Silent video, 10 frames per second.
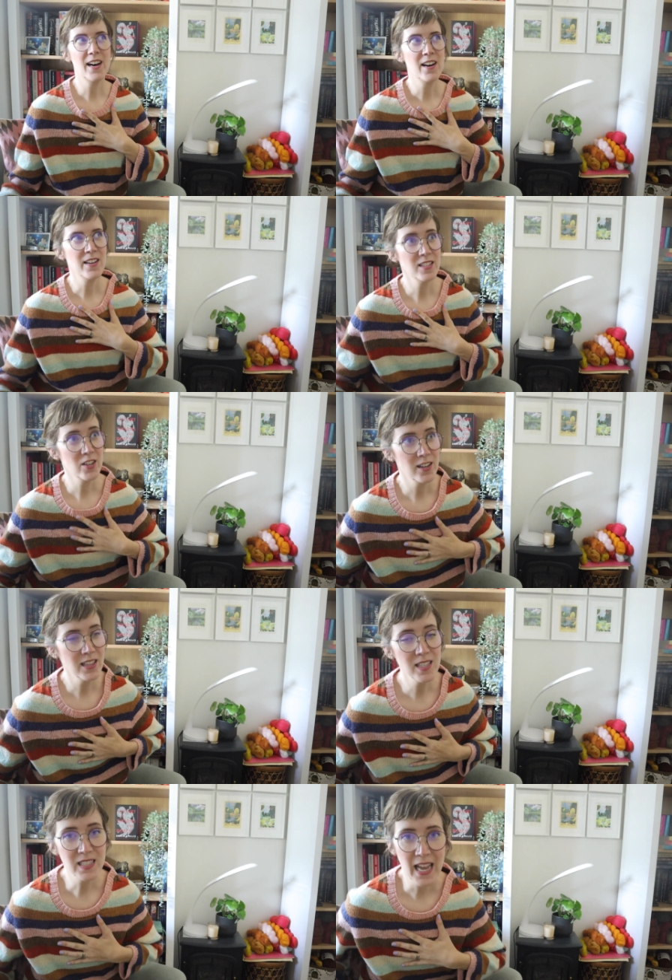I
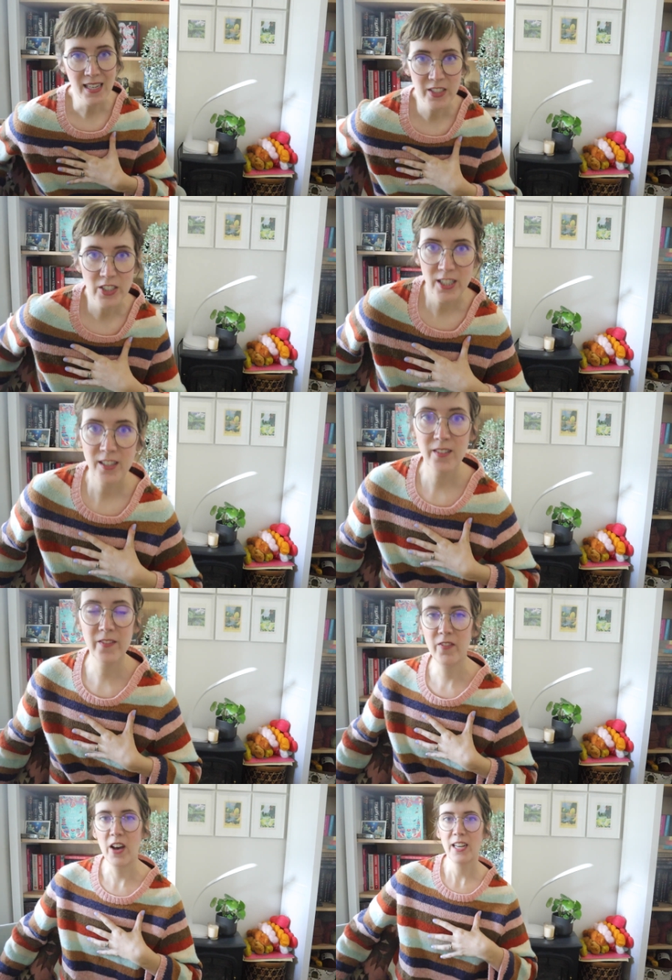started this last year,
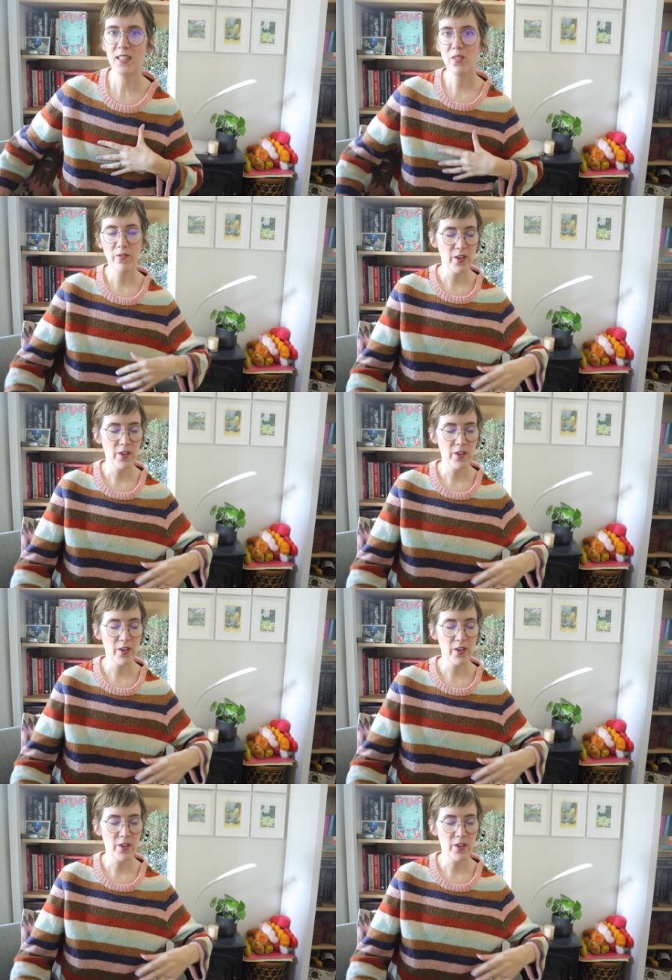finally